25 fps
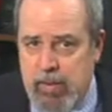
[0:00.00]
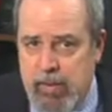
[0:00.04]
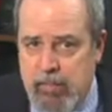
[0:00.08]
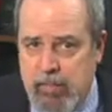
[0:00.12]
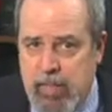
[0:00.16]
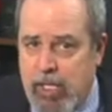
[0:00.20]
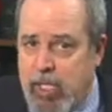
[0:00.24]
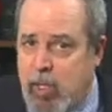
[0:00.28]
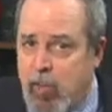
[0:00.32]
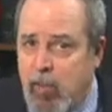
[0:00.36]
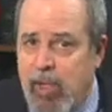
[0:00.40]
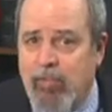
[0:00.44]

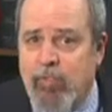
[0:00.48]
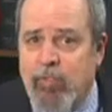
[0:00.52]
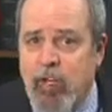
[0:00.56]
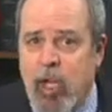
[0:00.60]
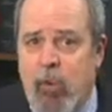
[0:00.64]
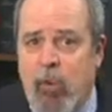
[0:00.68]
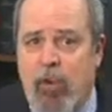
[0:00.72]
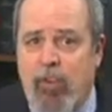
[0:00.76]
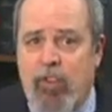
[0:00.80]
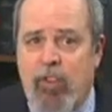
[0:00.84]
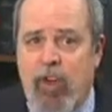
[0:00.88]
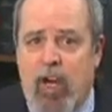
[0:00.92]
Now, you have
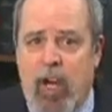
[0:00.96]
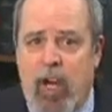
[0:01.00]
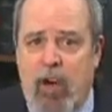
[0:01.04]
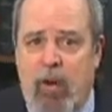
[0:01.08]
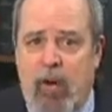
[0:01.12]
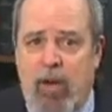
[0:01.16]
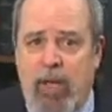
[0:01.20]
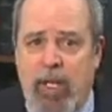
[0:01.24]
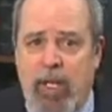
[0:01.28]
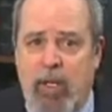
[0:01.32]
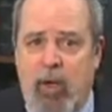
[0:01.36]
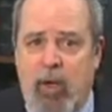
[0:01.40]
no
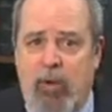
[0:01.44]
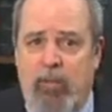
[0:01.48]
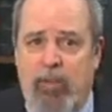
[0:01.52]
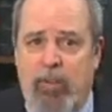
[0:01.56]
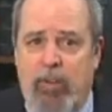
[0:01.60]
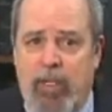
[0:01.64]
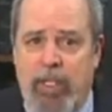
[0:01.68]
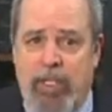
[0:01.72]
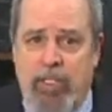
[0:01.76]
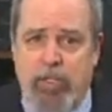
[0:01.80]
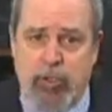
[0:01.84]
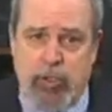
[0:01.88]
authority over
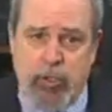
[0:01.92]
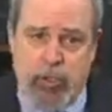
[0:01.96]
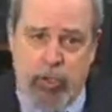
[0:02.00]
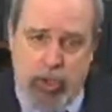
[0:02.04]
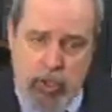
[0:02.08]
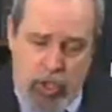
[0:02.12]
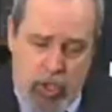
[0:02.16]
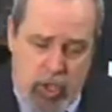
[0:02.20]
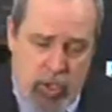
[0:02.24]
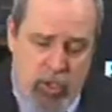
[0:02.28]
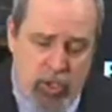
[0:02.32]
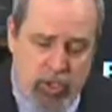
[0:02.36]
these
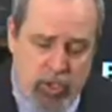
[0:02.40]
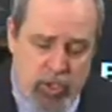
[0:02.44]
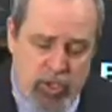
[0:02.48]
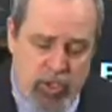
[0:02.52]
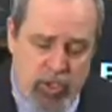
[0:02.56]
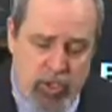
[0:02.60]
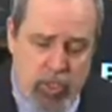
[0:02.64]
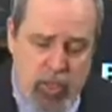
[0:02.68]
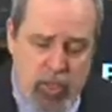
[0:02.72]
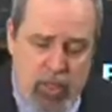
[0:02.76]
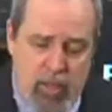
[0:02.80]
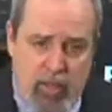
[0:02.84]

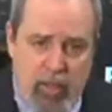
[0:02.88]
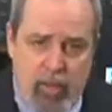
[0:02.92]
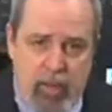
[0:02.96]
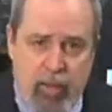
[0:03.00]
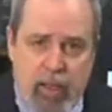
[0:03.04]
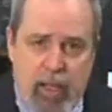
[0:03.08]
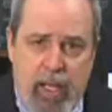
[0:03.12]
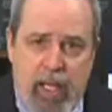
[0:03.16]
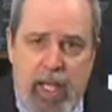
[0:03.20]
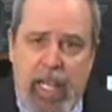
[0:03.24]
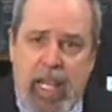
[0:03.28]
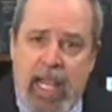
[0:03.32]
jerks,
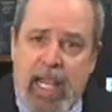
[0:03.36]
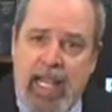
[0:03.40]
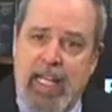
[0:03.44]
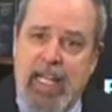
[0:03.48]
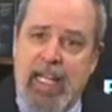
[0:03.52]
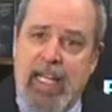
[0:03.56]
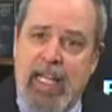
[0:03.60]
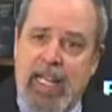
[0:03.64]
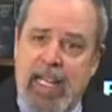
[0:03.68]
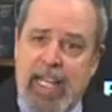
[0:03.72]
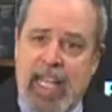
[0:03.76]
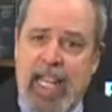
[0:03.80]

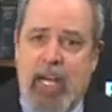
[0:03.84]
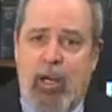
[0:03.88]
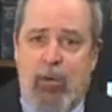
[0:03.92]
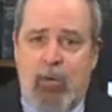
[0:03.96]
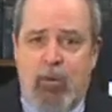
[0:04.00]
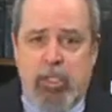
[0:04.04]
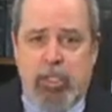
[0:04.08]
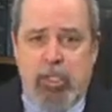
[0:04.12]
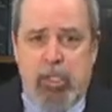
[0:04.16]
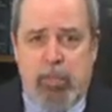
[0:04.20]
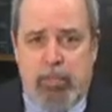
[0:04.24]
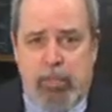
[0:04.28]
and their
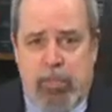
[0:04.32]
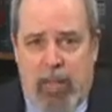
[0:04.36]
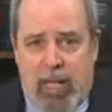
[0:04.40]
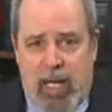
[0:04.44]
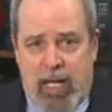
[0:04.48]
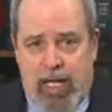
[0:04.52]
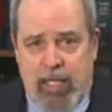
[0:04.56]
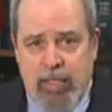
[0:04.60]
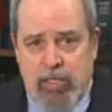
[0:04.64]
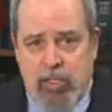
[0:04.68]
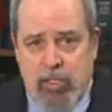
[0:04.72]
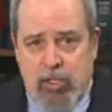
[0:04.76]

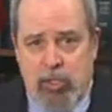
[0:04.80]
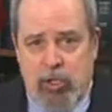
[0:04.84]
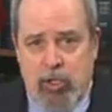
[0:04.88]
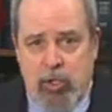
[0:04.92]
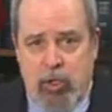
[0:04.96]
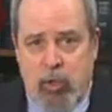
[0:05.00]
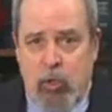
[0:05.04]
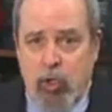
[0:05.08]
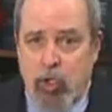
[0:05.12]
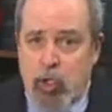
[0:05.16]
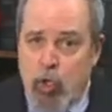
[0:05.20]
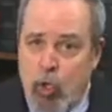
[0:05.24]
response
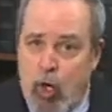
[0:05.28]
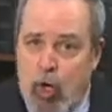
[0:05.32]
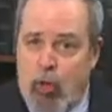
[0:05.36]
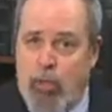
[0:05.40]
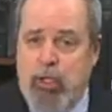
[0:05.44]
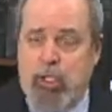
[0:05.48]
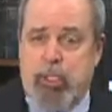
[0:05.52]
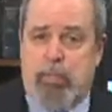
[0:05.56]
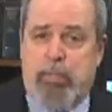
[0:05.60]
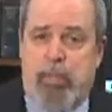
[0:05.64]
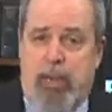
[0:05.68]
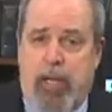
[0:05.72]
to your
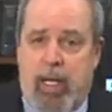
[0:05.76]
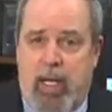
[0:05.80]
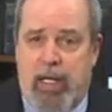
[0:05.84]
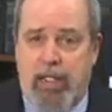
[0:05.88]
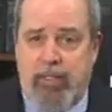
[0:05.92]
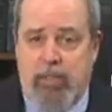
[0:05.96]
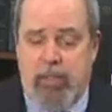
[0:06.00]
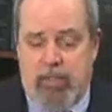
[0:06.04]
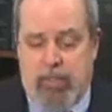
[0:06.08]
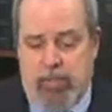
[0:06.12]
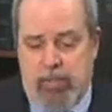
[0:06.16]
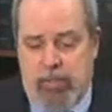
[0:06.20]

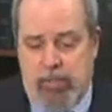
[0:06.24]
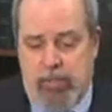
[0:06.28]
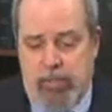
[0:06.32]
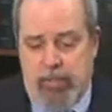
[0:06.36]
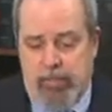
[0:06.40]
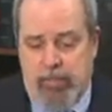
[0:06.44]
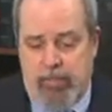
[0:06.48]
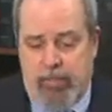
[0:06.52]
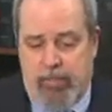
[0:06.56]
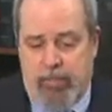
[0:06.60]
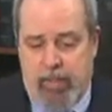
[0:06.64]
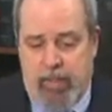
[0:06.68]
response
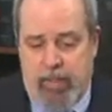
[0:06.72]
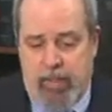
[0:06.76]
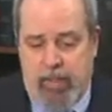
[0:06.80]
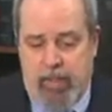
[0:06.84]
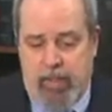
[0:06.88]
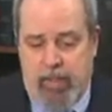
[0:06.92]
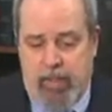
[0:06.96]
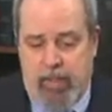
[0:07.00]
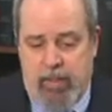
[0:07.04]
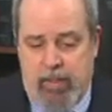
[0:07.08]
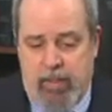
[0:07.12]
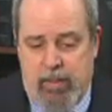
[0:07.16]

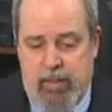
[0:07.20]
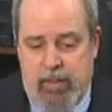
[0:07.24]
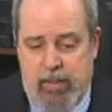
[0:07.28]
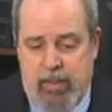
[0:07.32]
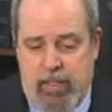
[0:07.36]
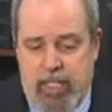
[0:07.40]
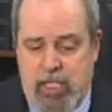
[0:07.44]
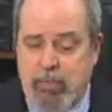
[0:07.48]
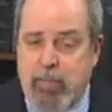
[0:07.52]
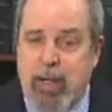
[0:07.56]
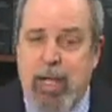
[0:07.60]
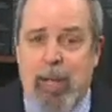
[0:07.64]

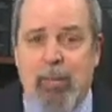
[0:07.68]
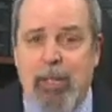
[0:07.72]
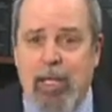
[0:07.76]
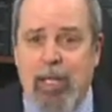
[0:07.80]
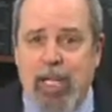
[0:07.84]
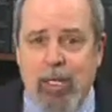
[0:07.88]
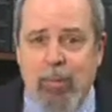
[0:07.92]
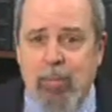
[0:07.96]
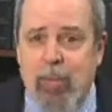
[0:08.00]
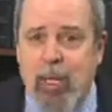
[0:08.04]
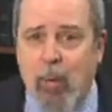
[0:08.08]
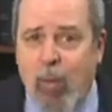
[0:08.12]
is probably
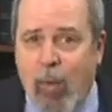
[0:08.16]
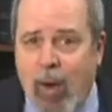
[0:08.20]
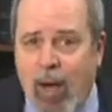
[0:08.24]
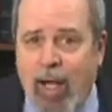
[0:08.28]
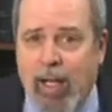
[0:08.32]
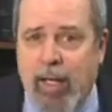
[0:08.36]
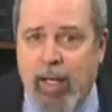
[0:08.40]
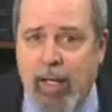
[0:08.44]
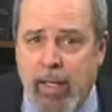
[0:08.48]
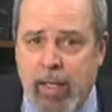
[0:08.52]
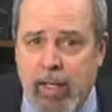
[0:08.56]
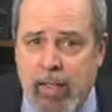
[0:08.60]
going to be
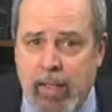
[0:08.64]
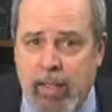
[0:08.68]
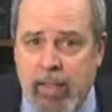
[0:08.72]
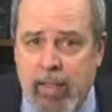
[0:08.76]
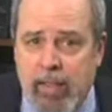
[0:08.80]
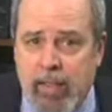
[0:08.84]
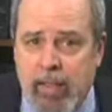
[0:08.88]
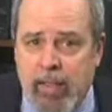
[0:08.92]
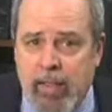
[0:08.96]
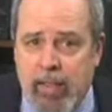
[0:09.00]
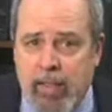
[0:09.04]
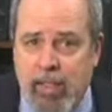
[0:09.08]
what?
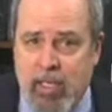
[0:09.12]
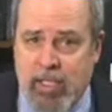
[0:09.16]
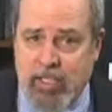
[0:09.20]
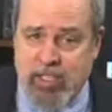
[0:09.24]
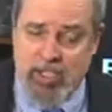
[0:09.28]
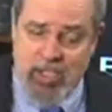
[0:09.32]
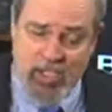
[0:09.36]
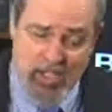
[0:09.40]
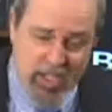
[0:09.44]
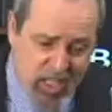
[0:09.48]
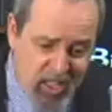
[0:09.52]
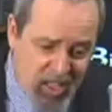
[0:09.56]
A
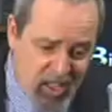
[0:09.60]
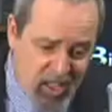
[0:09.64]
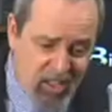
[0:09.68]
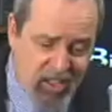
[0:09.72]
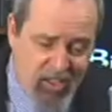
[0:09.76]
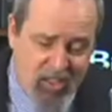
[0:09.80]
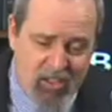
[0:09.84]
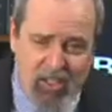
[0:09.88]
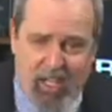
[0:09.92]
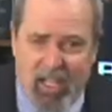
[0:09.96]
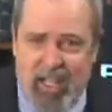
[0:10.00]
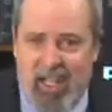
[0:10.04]

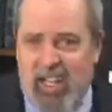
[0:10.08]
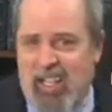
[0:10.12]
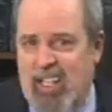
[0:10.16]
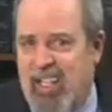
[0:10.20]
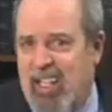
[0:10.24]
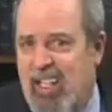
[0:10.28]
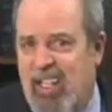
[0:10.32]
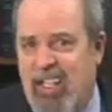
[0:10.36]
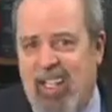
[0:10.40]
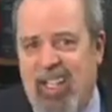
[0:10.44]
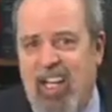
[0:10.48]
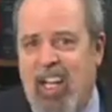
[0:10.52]

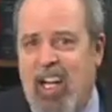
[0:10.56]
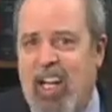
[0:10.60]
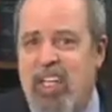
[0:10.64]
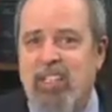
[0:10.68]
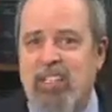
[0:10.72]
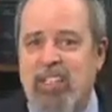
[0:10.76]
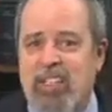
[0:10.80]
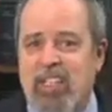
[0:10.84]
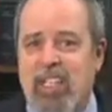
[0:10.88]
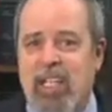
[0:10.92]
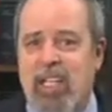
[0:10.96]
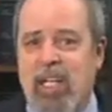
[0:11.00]
snicker, a
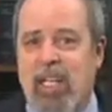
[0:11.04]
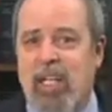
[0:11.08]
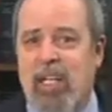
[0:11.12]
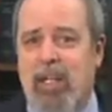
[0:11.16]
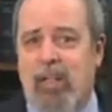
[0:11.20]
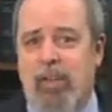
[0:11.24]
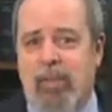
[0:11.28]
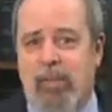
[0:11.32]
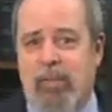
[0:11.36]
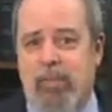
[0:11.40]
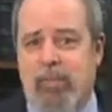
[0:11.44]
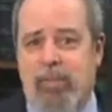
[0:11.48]

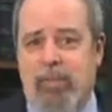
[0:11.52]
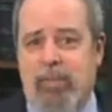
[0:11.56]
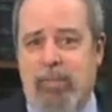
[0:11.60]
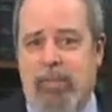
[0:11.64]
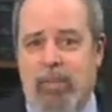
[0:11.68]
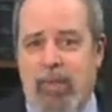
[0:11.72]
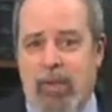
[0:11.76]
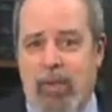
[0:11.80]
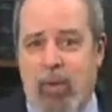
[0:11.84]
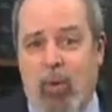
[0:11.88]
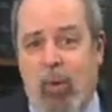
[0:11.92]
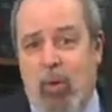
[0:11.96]
sneer,
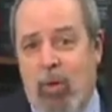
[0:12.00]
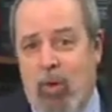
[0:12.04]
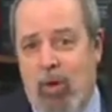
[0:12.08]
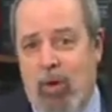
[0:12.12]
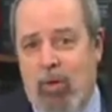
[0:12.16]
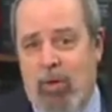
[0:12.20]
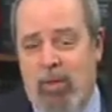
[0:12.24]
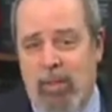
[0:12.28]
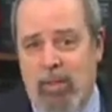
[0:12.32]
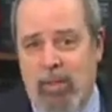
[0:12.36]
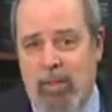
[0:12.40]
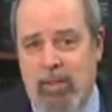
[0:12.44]

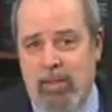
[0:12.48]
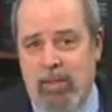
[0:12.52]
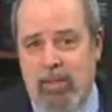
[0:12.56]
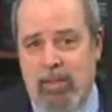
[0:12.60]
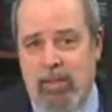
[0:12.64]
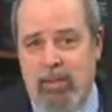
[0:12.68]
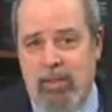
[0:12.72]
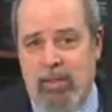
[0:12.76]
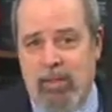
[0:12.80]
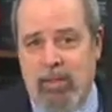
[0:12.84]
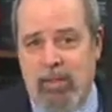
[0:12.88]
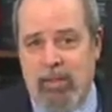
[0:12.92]
or
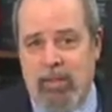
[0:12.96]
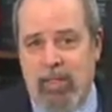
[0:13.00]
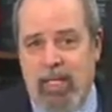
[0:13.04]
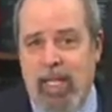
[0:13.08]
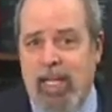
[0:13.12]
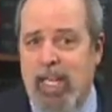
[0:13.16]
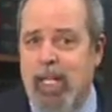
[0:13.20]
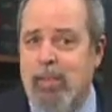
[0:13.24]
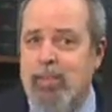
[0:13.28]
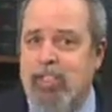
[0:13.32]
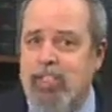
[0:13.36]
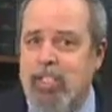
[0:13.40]

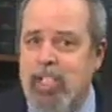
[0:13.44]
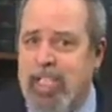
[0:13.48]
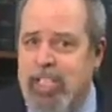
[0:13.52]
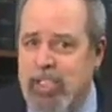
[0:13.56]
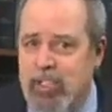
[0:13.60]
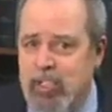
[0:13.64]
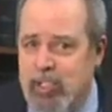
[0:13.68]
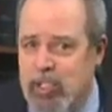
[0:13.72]
an obscene